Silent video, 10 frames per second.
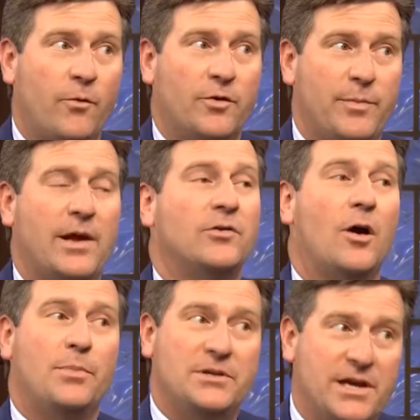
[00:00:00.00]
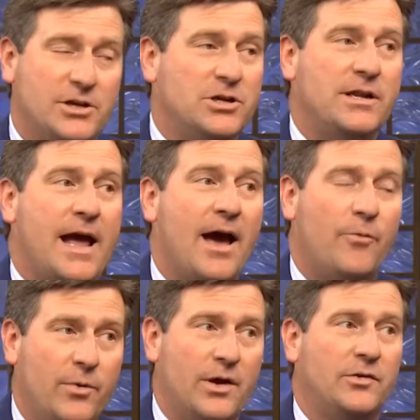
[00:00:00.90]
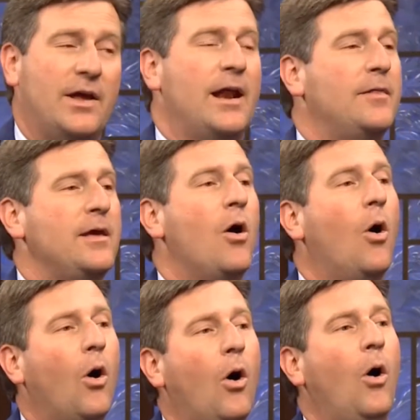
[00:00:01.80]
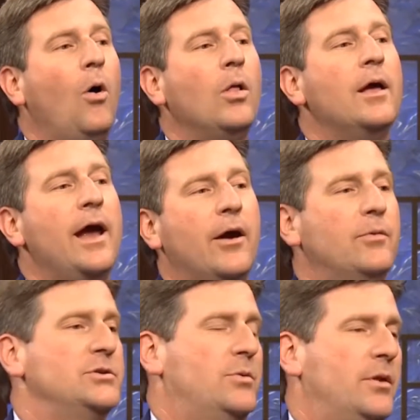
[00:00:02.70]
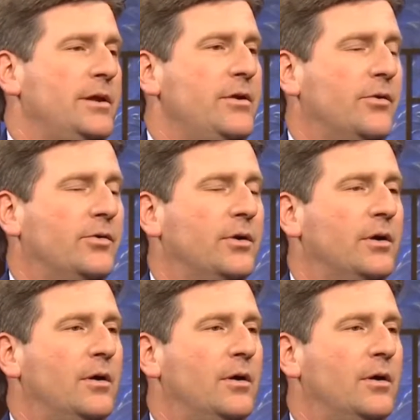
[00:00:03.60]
Force Base are potentially at risk, and I think all Arizona leaders,